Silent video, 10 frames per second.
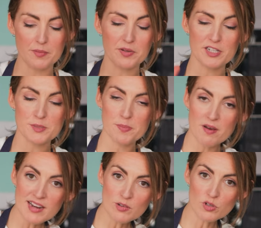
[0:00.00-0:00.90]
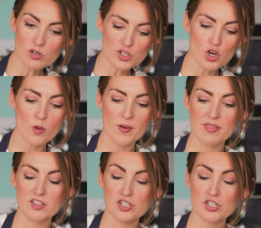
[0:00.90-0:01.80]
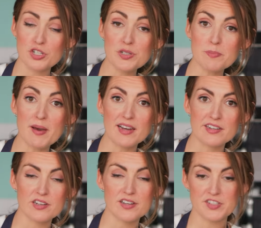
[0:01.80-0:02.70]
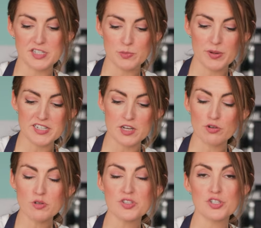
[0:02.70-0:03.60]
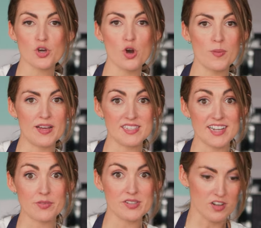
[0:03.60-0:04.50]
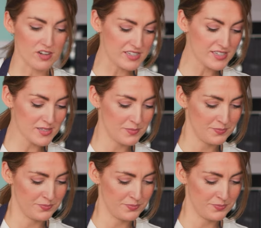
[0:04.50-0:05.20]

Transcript: I'm going to pile it all on top and then just use a palette knife to spread it across the top and down the sides.